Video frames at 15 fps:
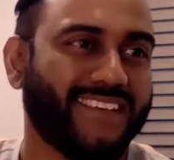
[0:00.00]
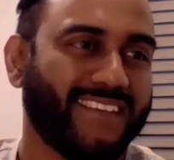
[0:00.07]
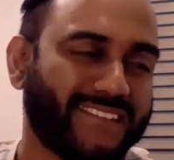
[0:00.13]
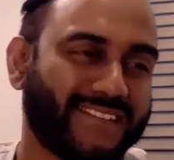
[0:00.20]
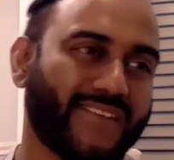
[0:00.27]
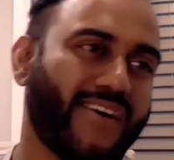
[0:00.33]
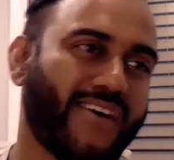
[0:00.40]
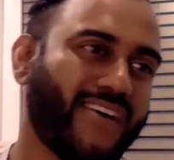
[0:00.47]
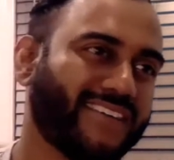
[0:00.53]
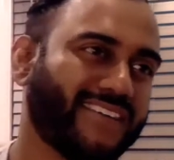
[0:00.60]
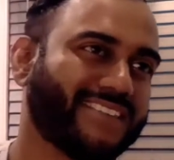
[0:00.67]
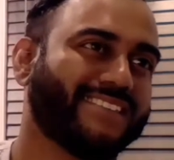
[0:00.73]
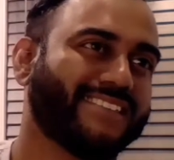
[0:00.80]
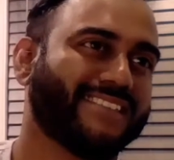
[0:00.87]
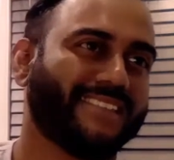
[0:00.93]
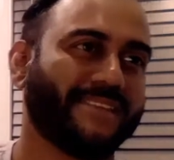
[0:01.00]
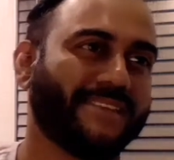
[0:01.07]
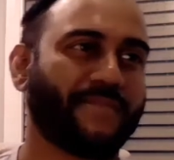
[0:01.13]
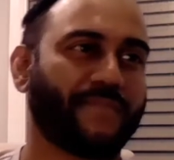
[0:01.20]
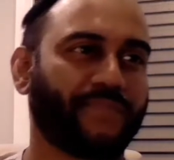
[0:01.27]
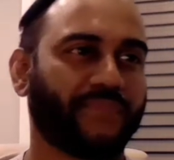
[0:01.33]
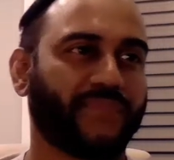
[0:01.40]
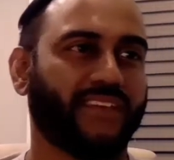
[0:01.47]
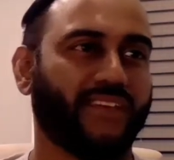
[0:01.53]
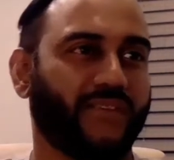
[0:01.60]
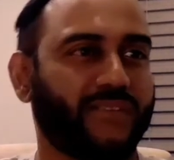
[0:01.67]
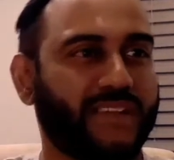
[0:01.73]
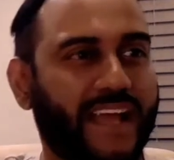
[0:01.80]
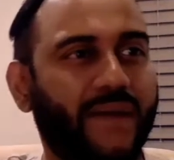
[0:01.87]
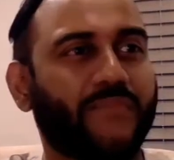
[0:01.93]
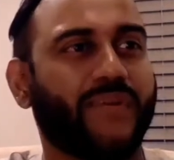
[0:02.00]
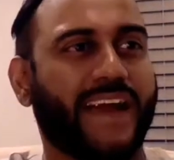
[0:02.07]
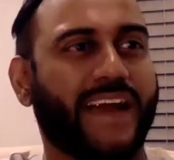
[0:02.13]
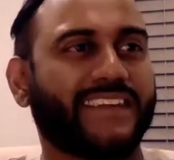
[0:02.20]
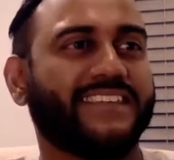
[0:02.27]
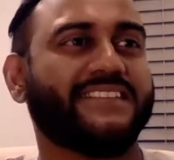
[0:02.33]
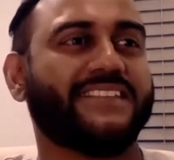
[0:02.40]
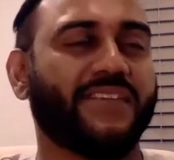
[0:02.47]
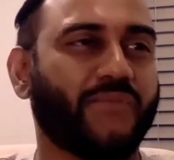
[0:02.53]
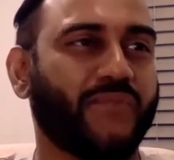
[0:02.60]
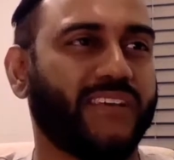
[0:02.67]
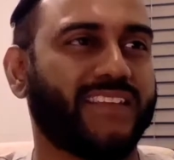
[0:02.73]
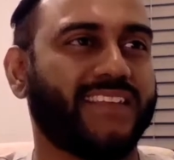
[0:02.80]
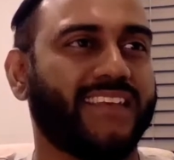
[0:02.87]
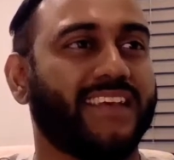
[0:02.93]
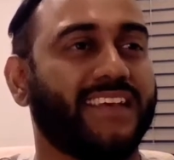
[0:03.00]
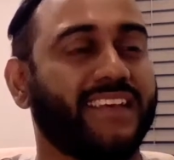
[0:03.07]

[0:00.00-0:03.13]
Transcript: songs. You're now practicing with